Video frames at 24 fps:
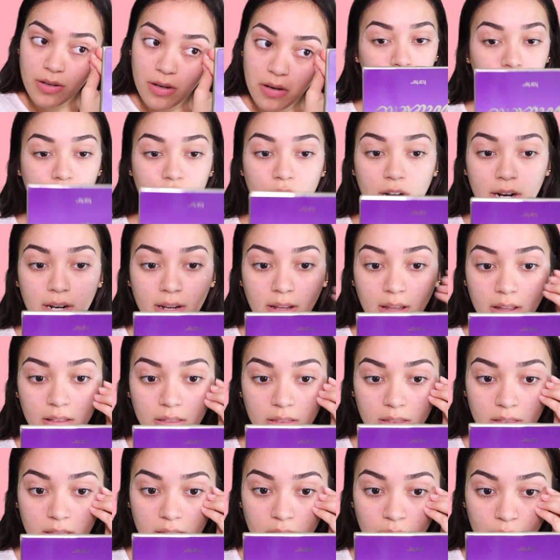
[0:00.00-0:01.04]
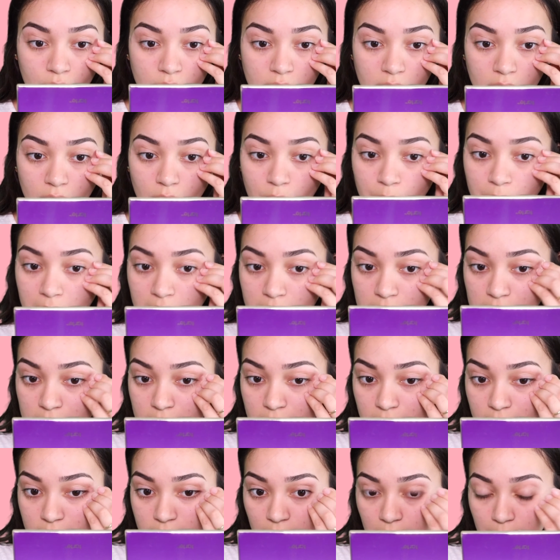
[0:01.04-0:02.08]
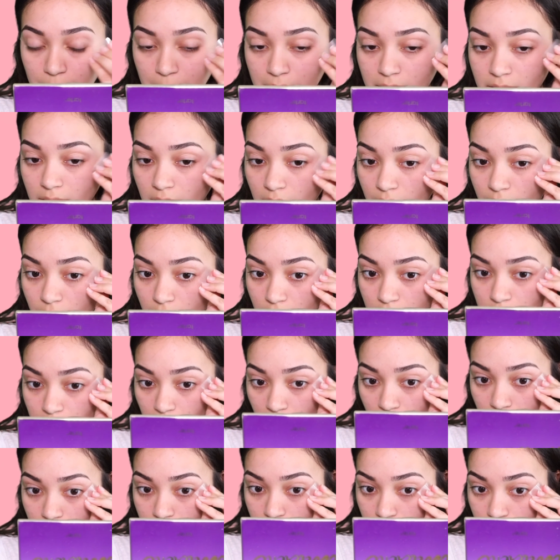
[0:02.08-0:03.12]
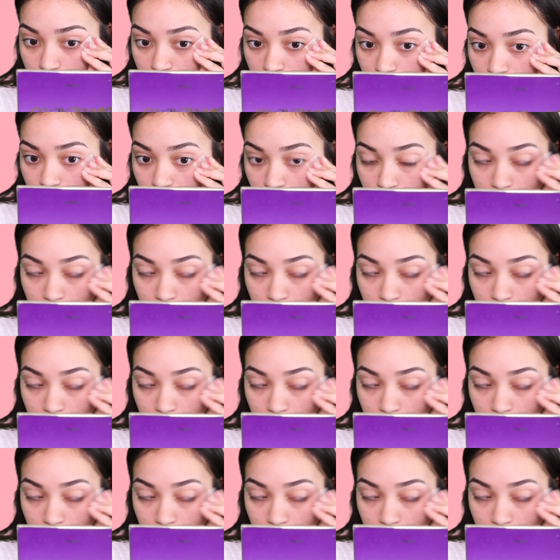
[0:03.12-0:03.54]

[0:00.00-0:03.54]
I try to get those little pieces of tape as even as possible.